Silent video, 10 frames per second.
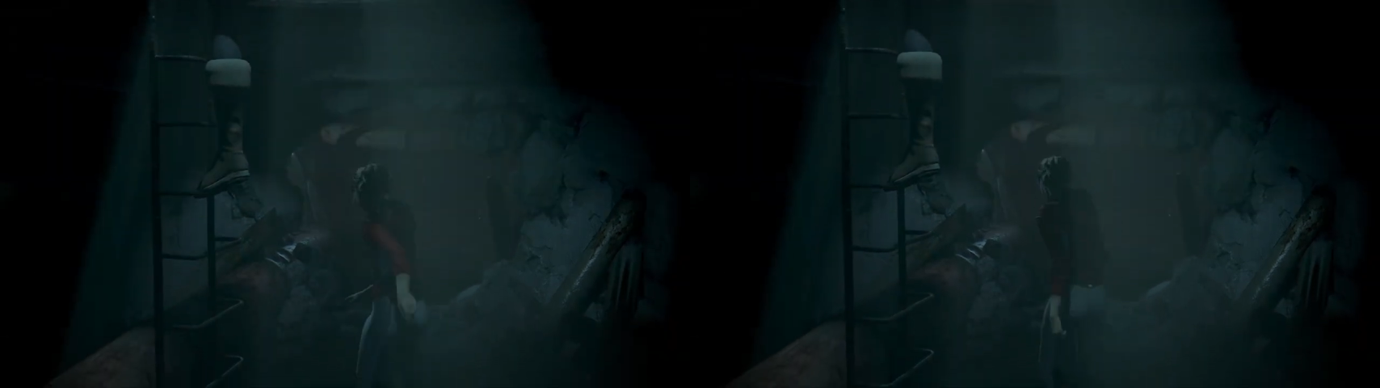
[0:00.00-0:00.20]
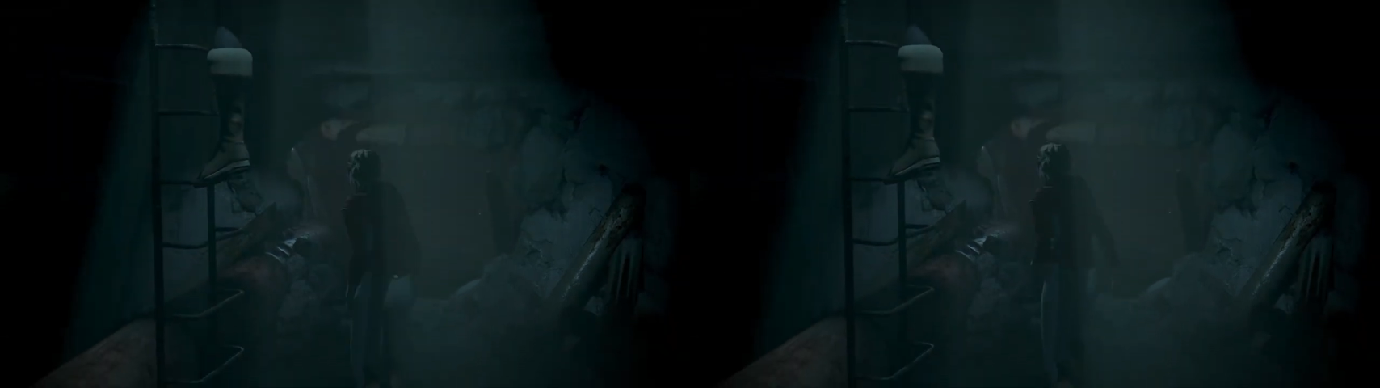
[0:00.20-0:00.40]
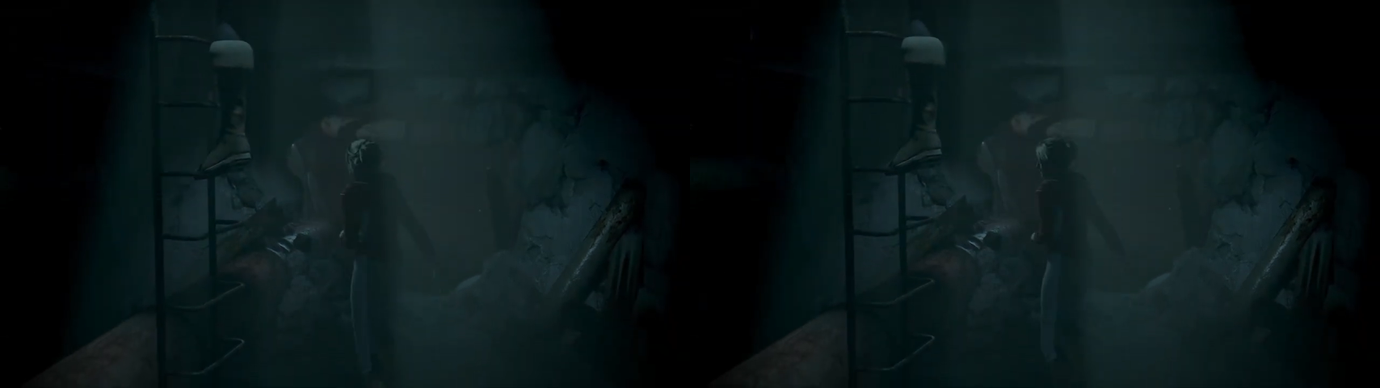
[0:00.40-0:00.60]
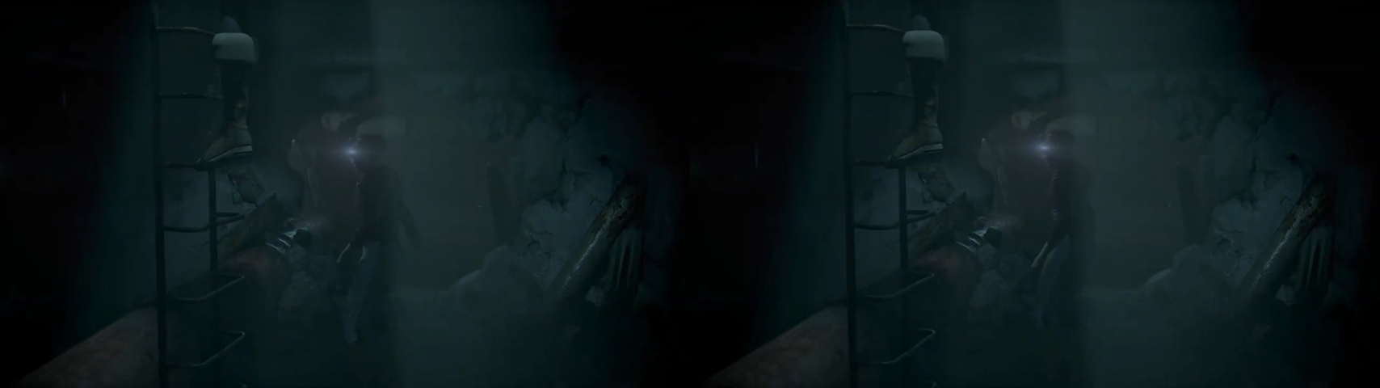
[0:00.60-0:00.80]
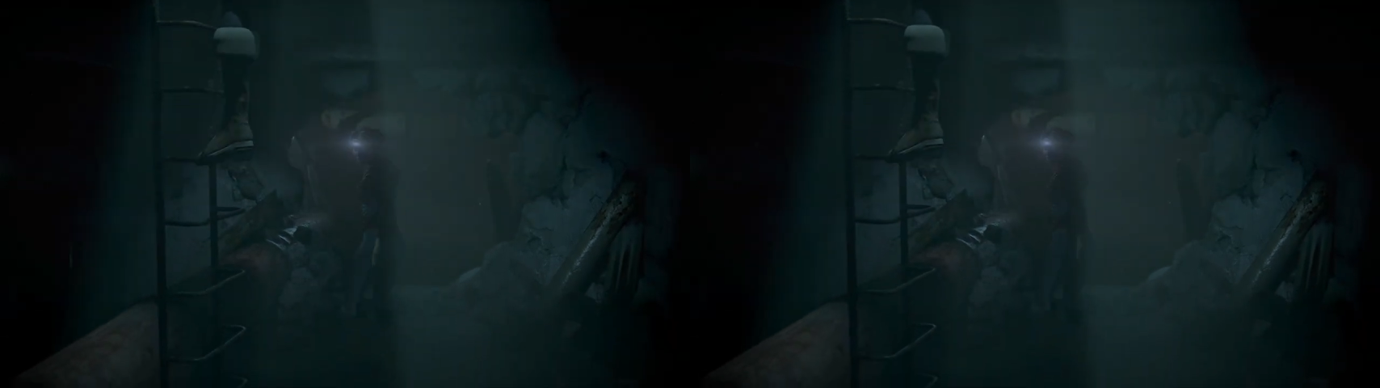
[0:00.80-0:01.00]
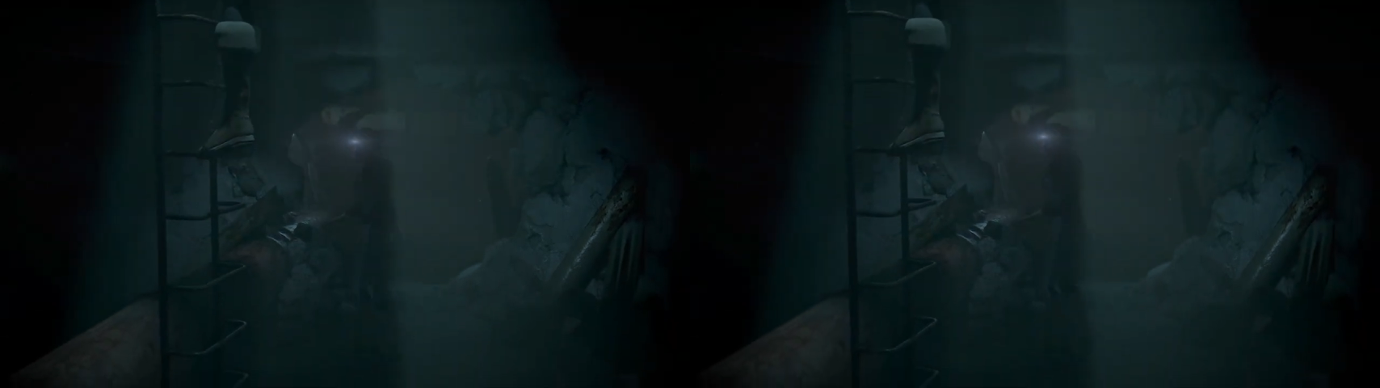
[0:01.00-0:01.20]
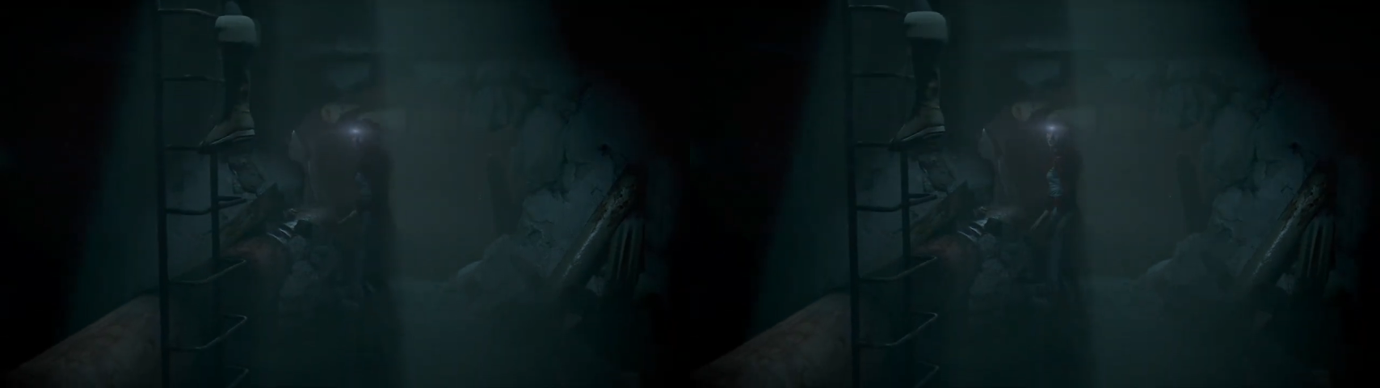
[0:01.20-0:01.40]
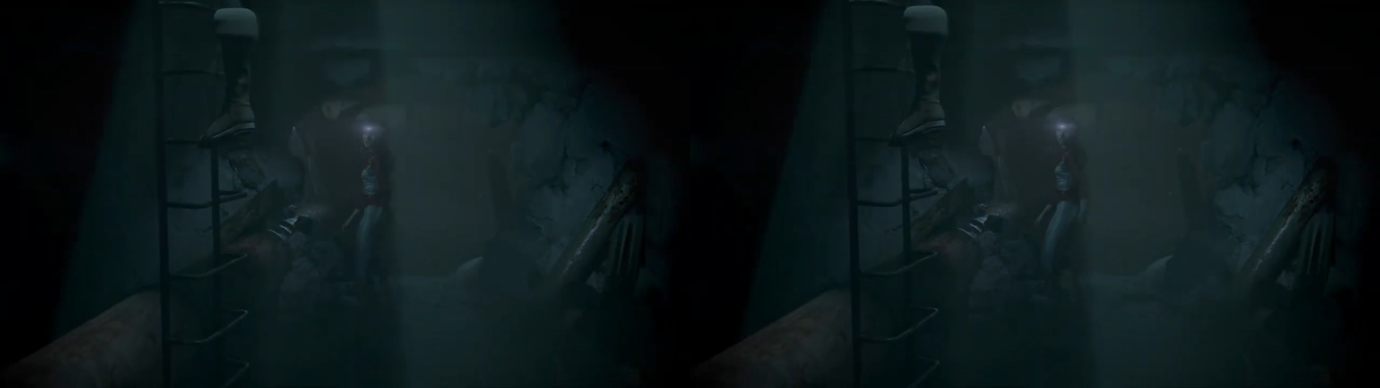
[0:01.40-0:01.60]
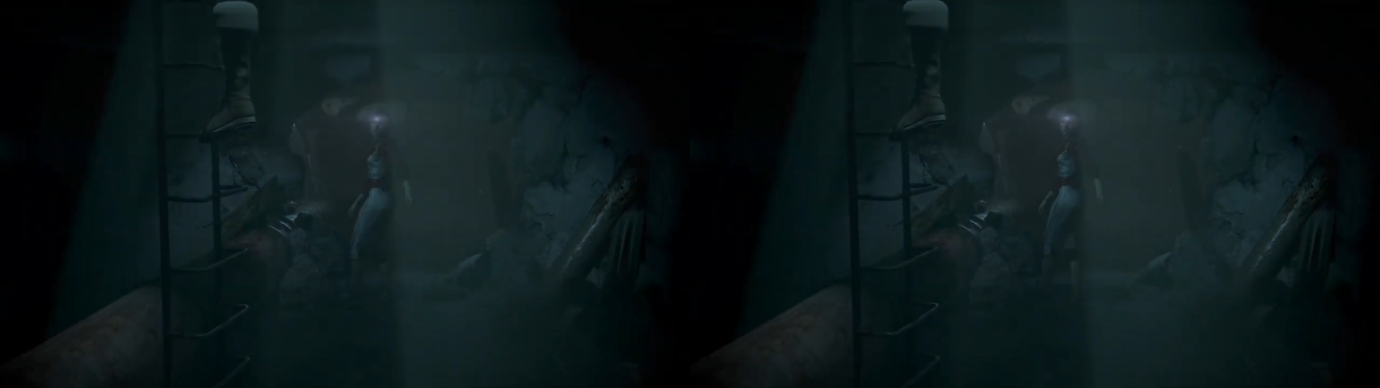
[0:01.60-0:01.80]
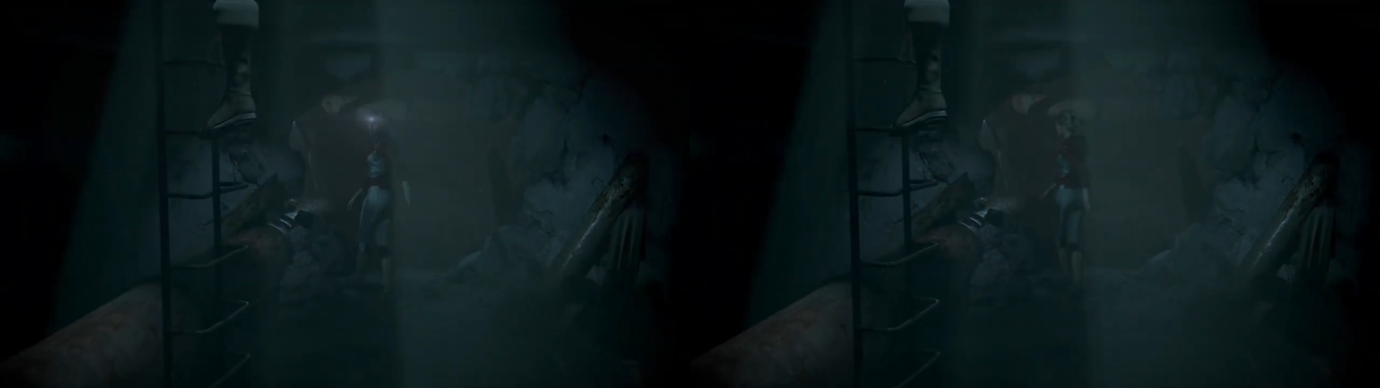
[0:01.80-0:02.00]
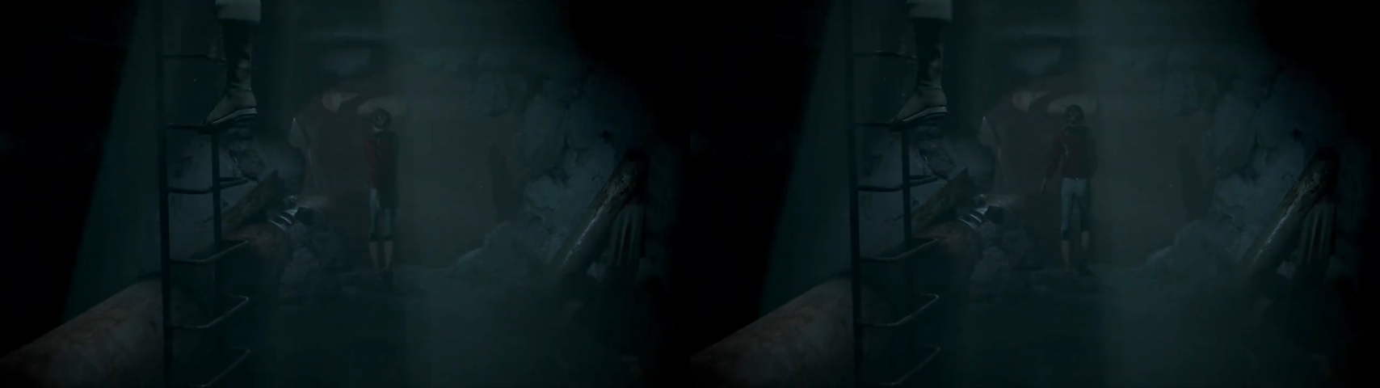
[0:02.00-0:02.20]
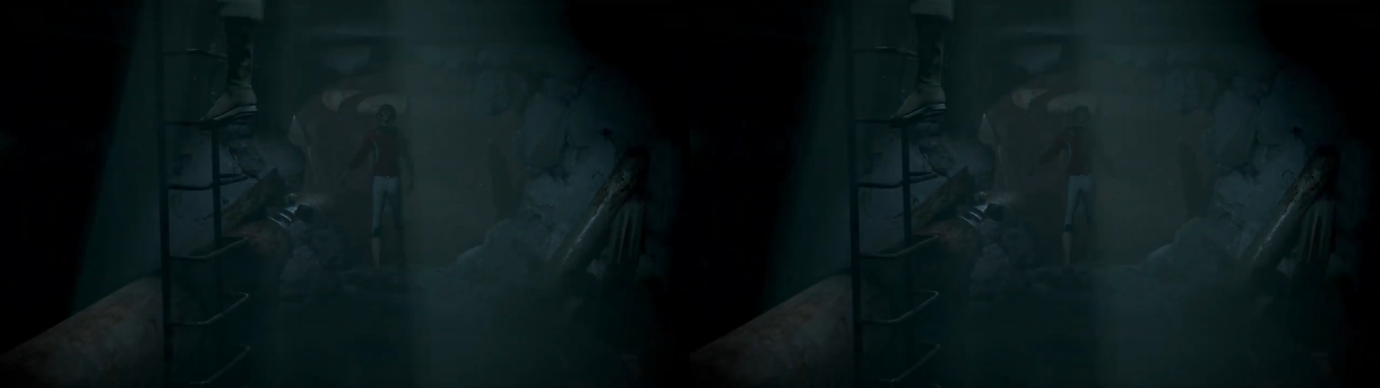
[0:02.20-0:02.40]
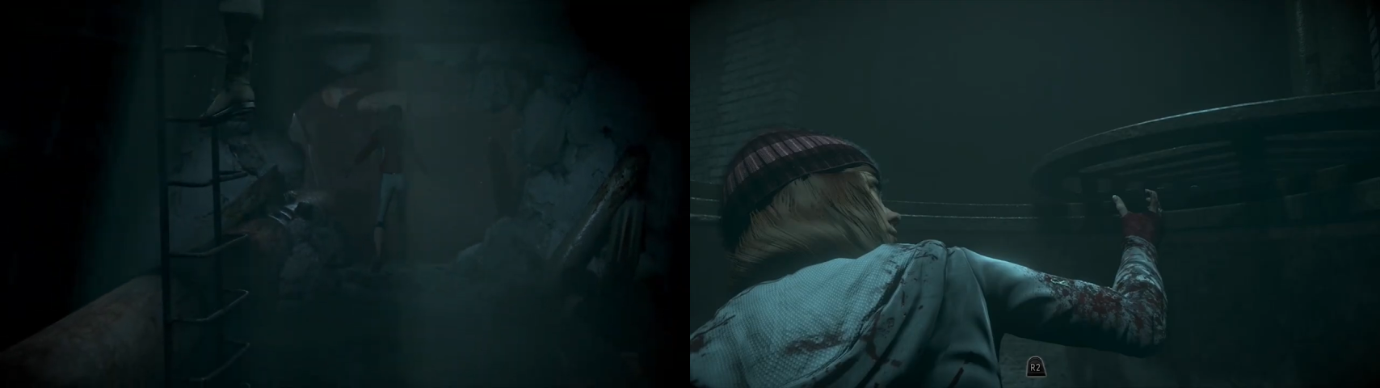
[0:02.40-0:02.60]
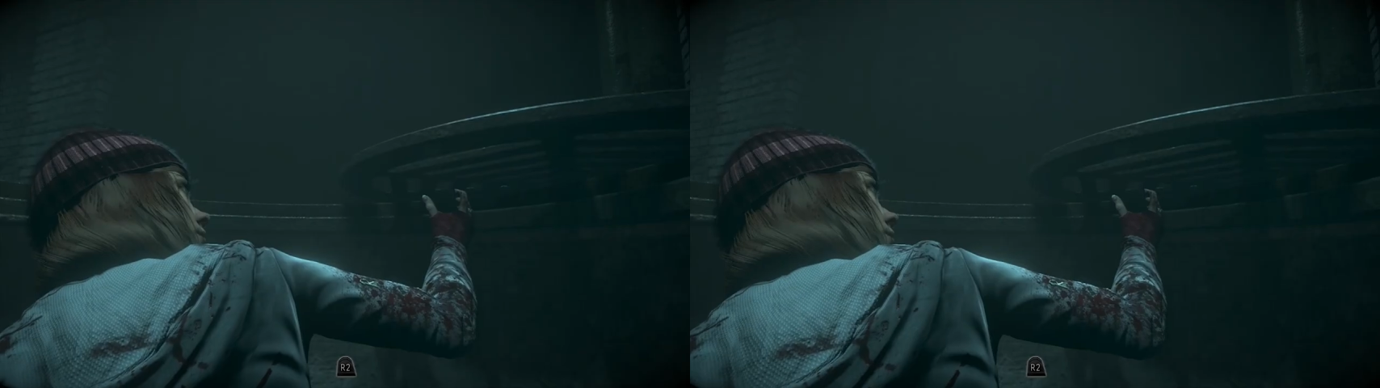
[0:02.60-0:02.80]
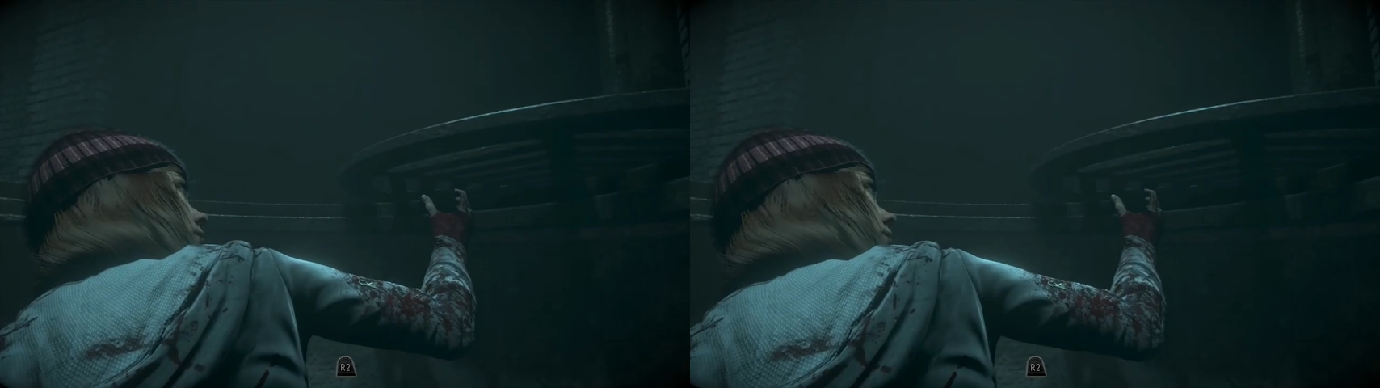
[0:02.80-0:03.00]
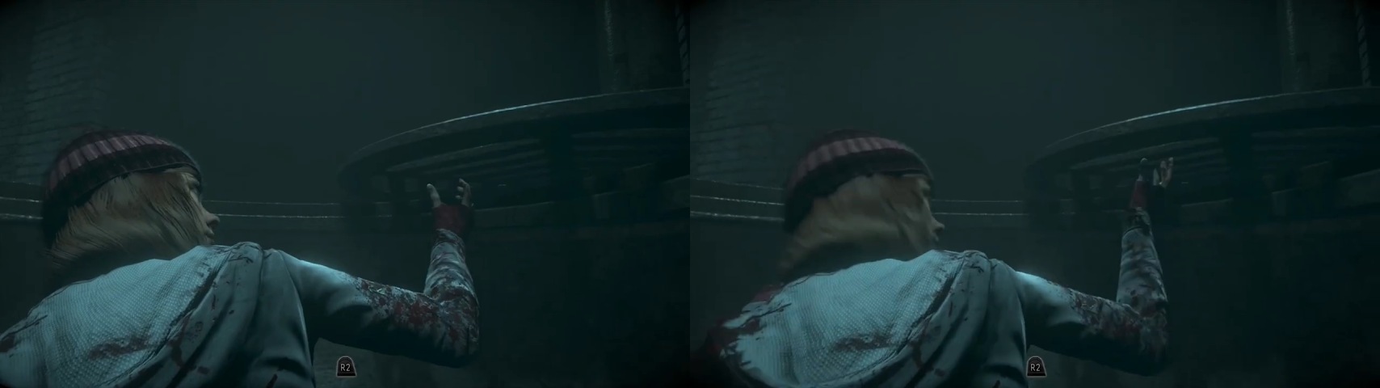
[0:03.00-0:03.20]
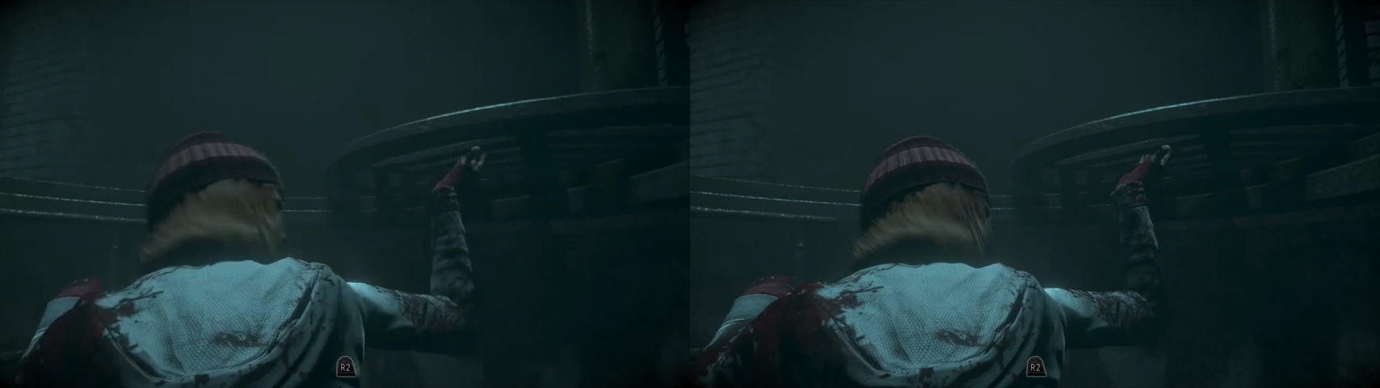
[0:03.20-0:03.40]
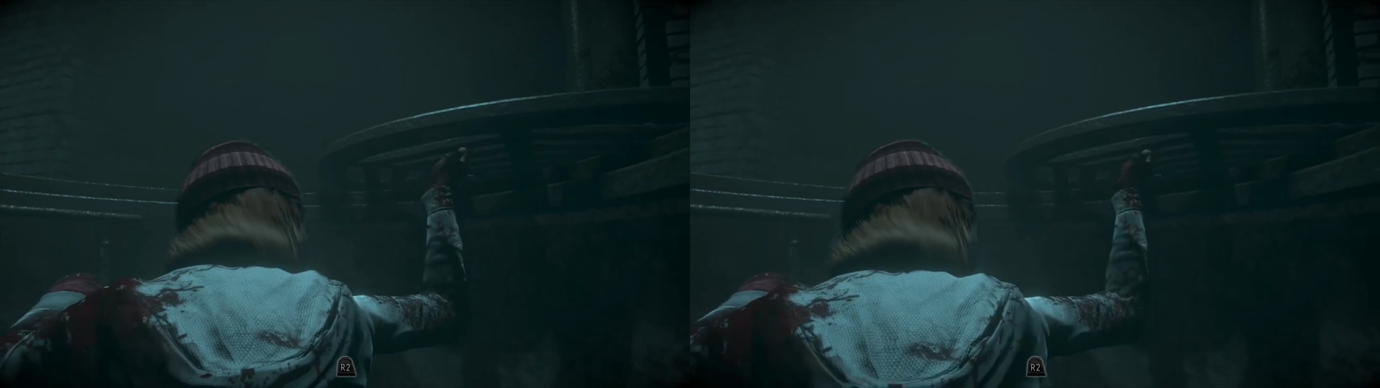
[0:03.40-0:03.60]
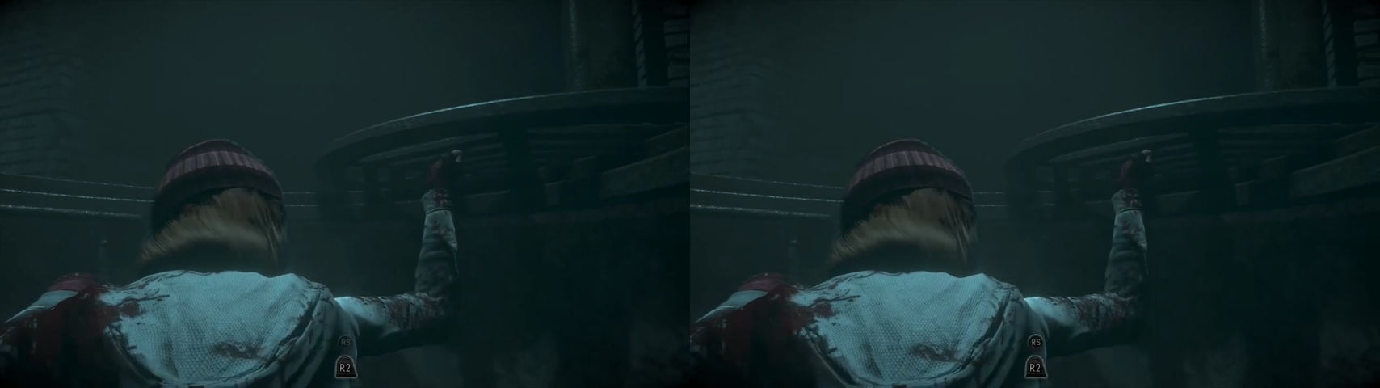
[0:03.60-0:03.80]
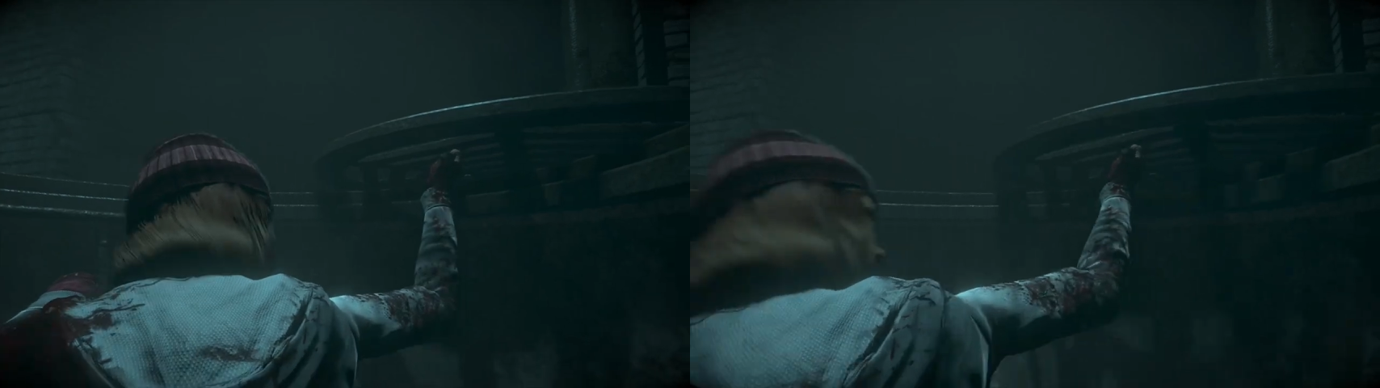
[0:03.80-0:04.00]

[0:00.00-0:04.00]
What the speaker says: Nobody's mouth can be seen.